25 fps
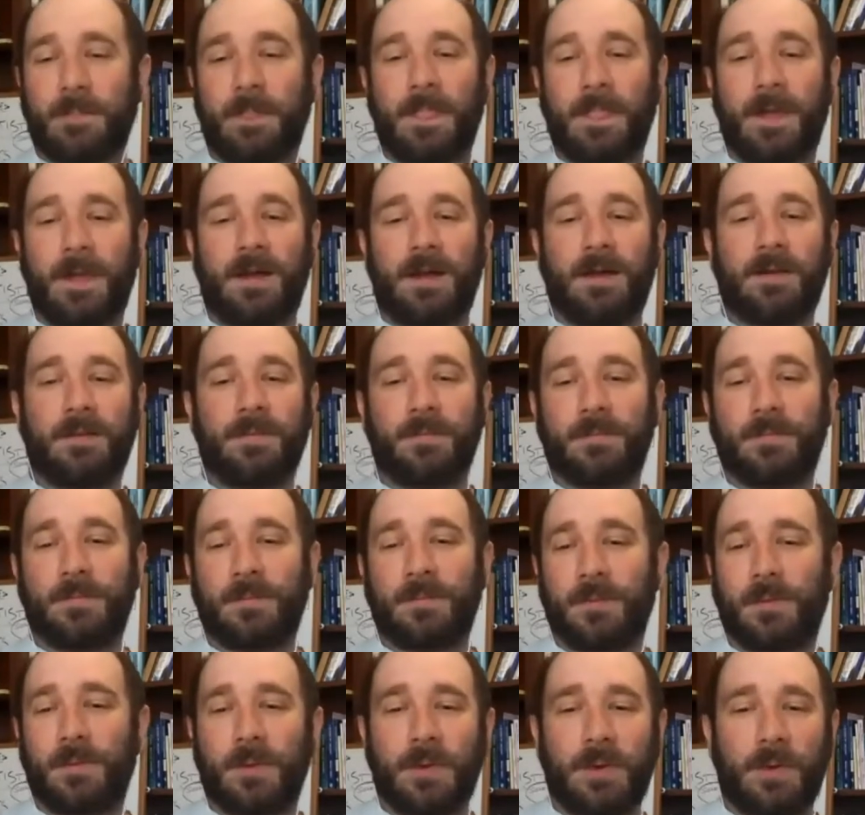uh,
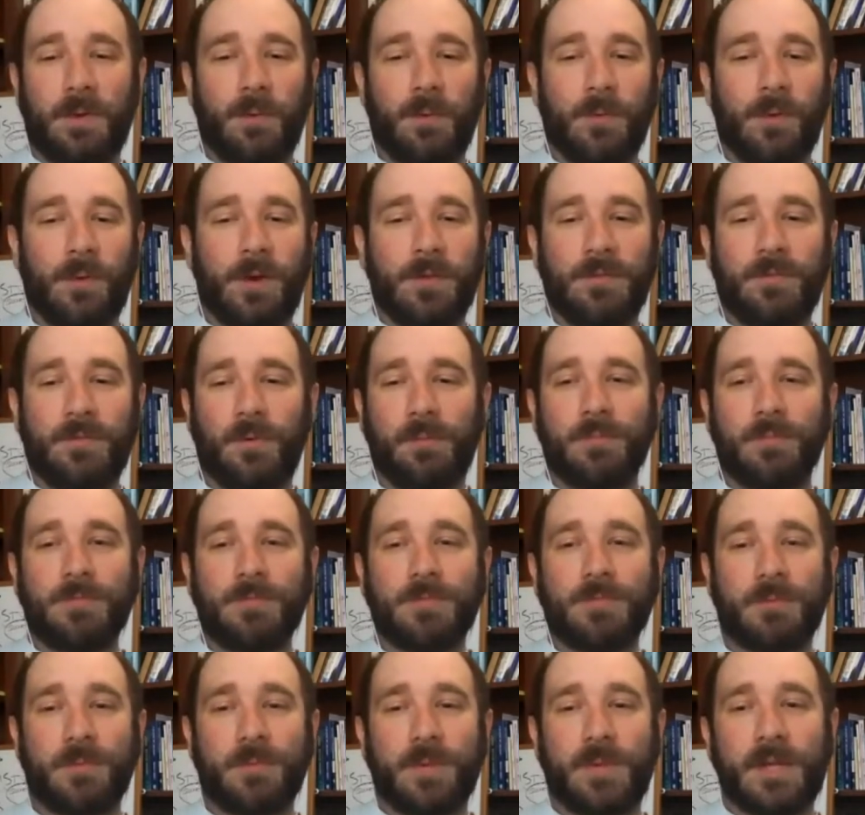or, or other forms
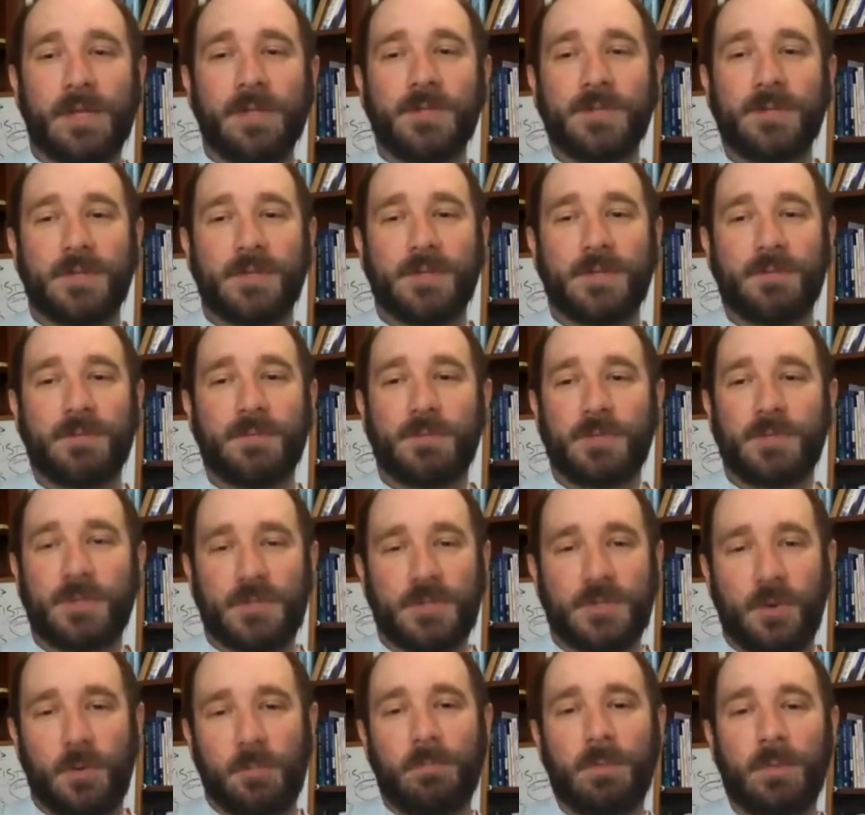of creationism just
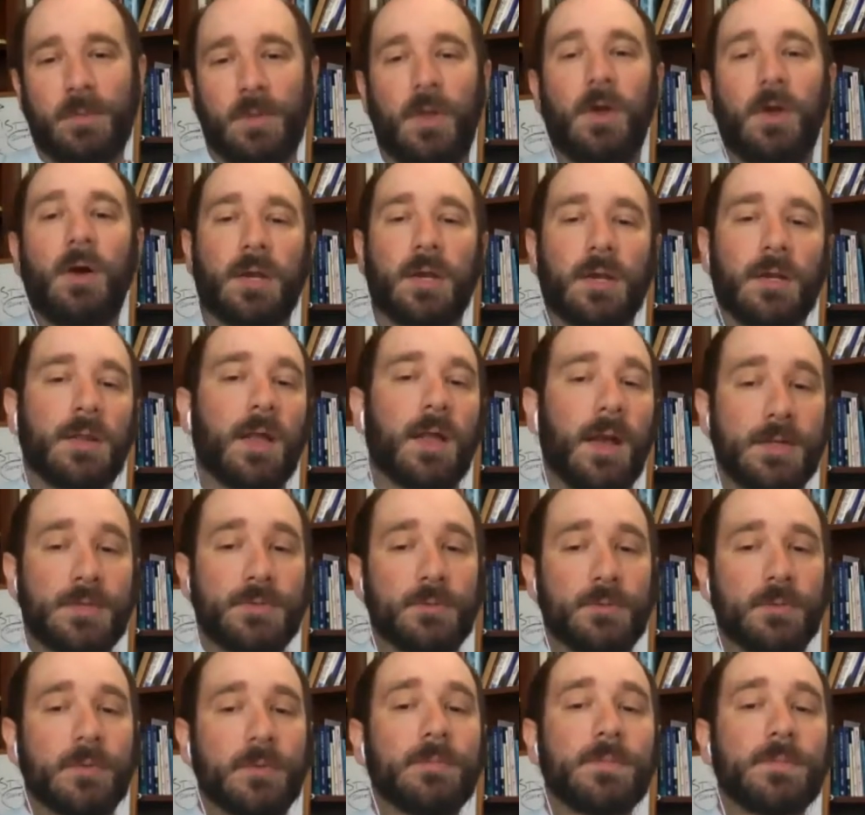don't belong in
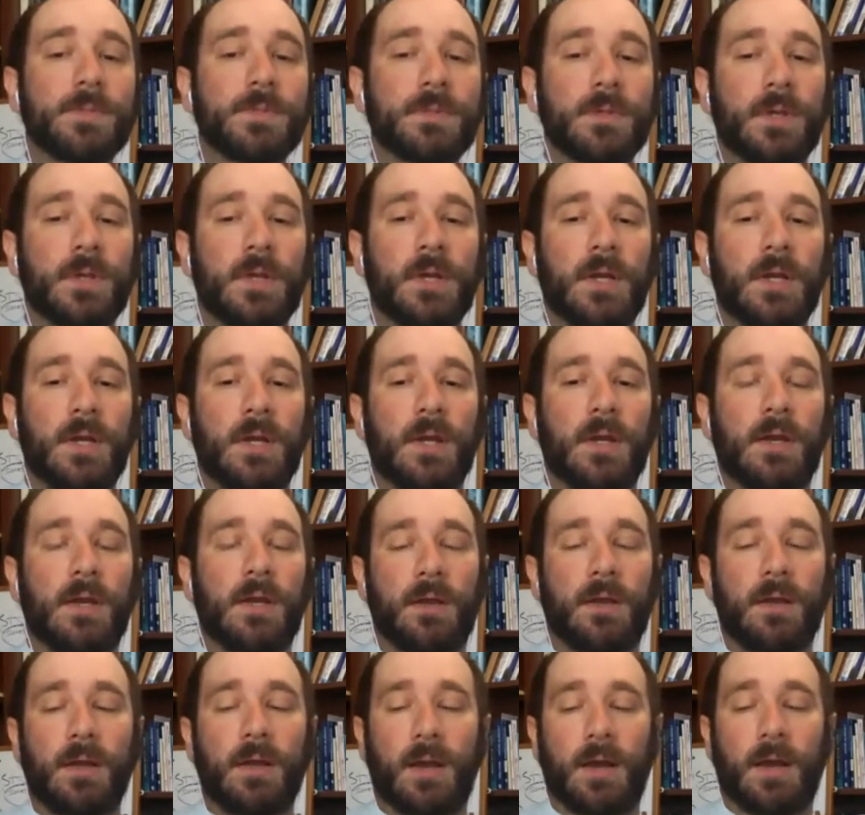classrooms, mm-hmm.
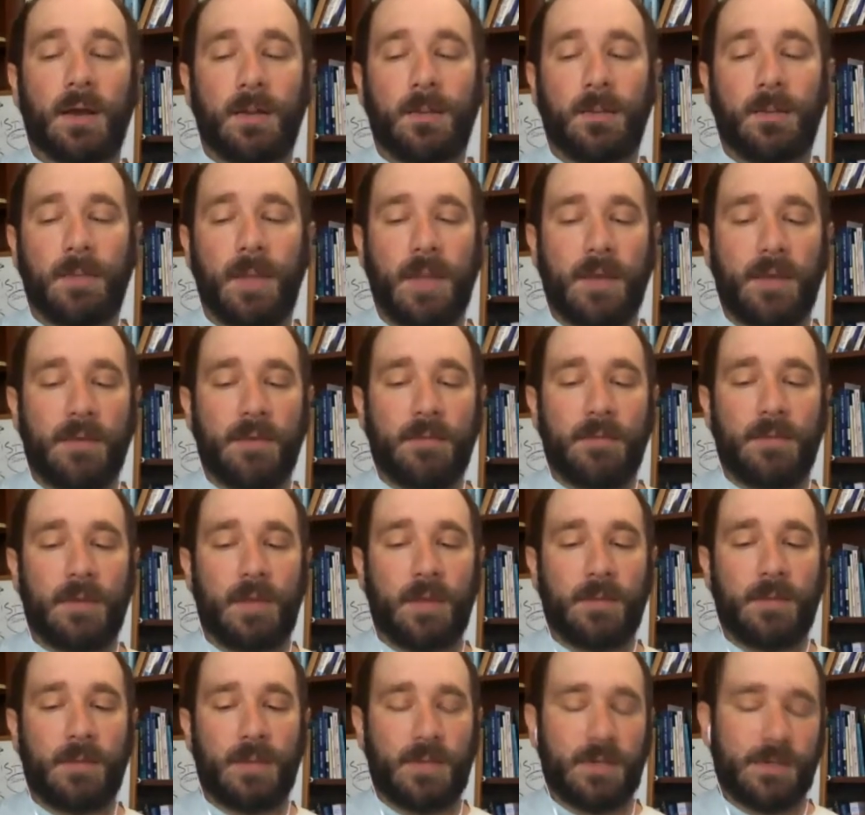uh, and
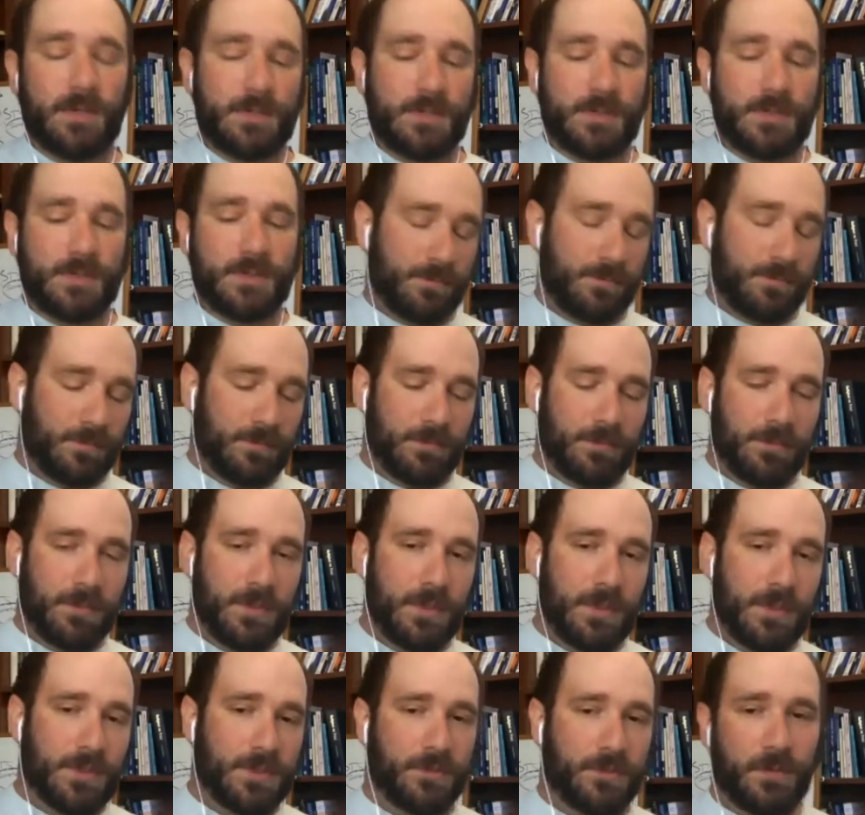it's
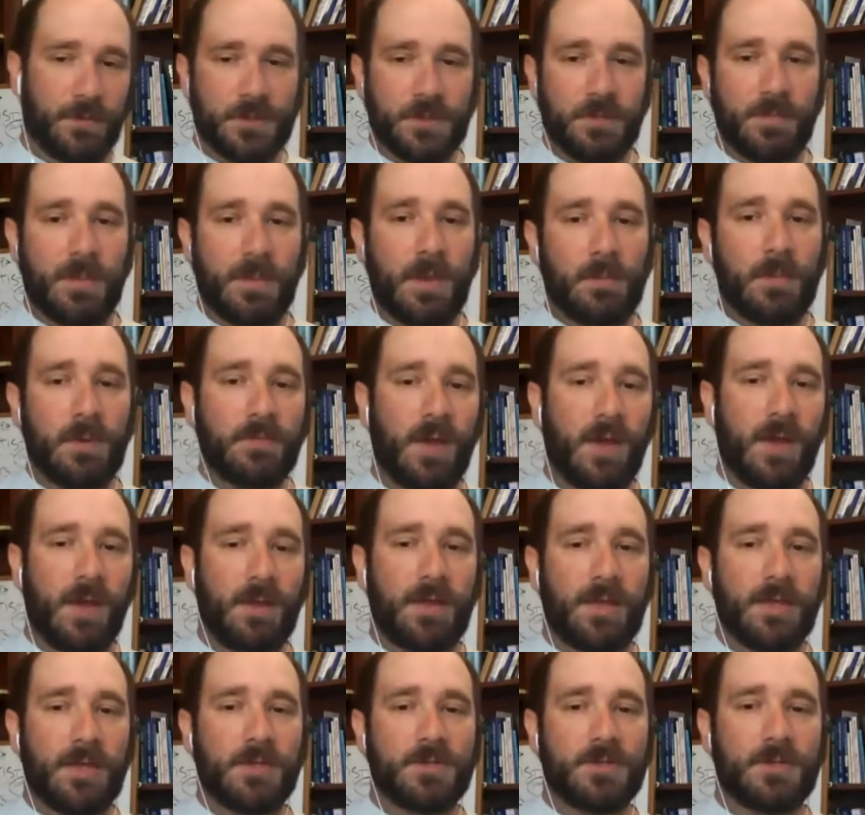it's a First Amendment
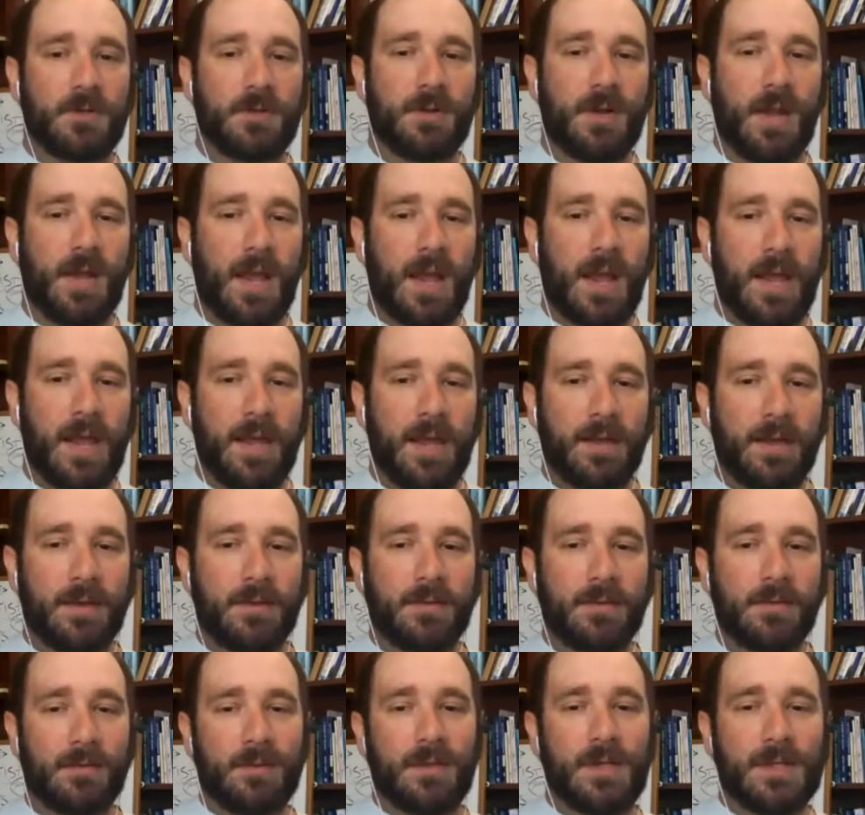violation,
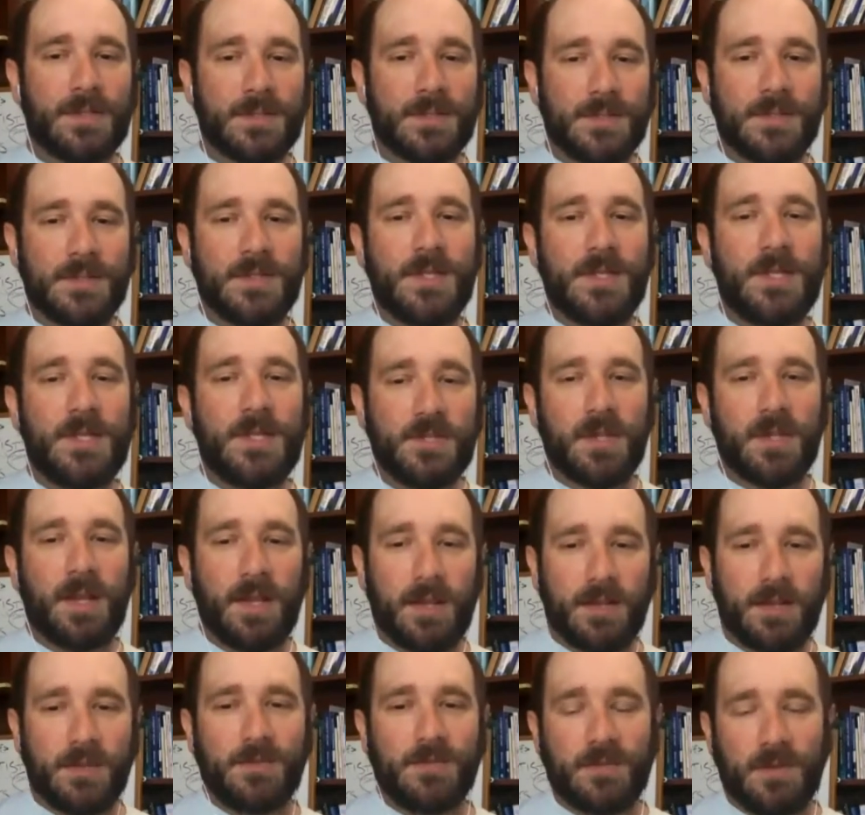and it's teaching
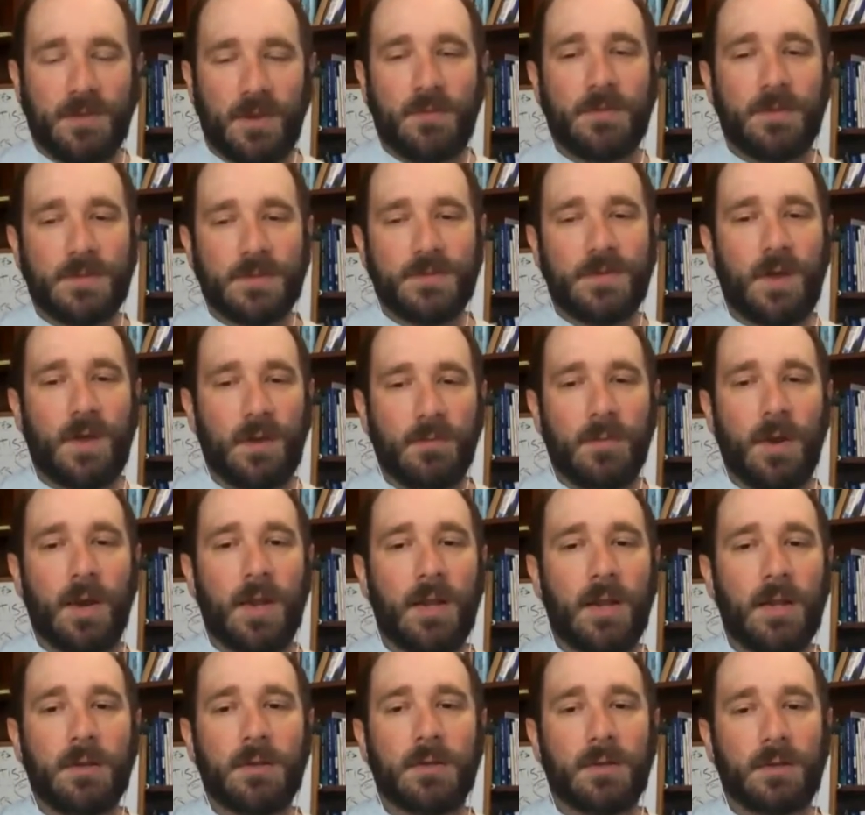kids stuff that's not
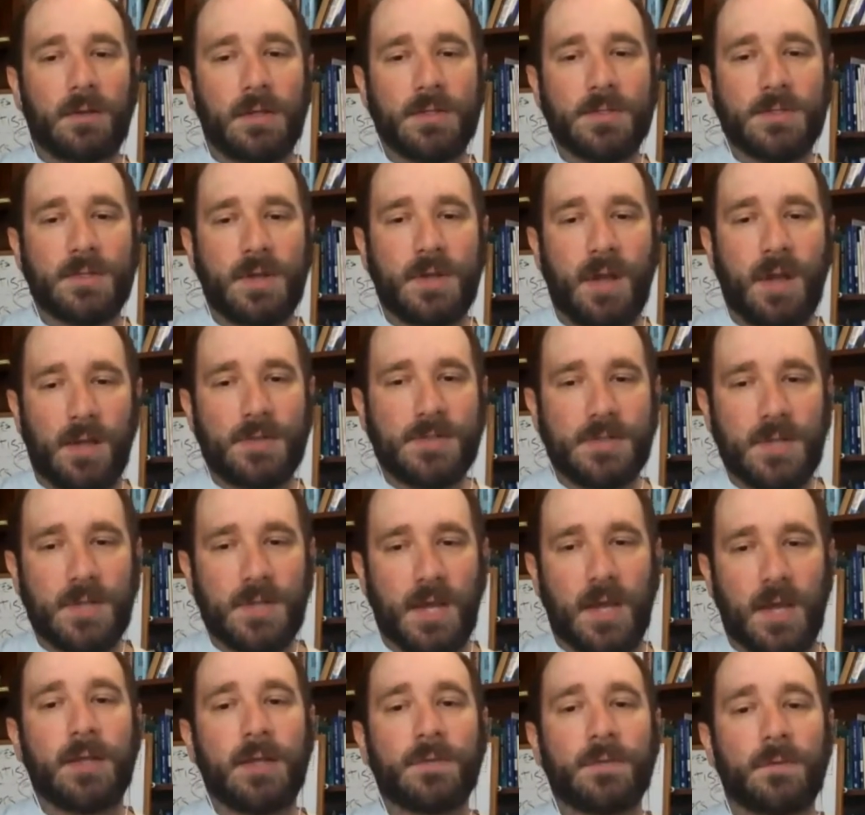right. It's not
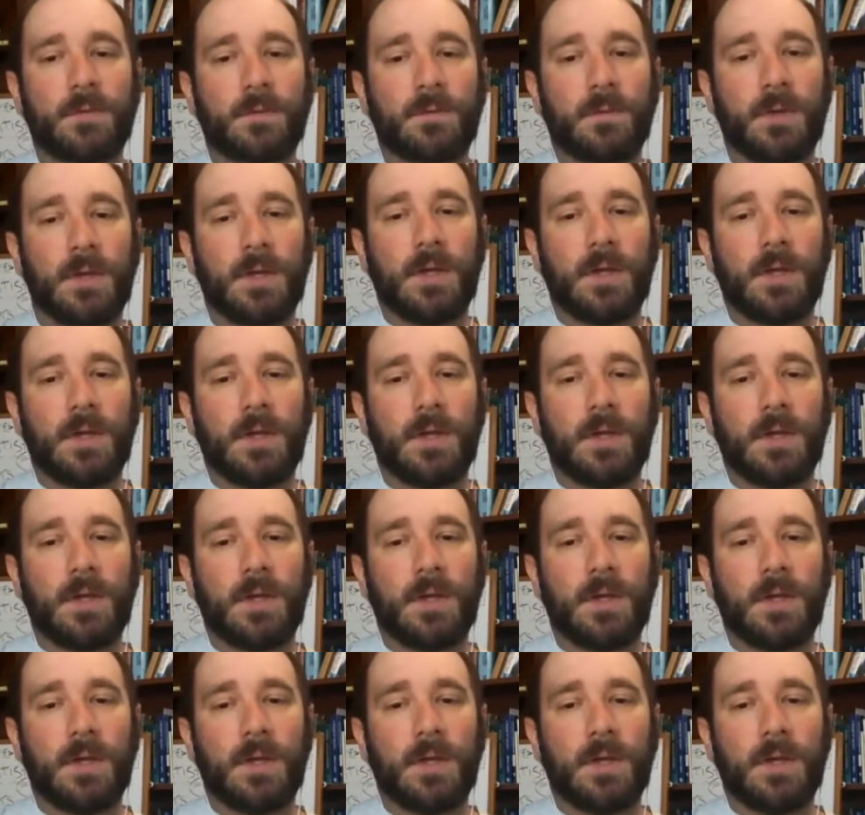science,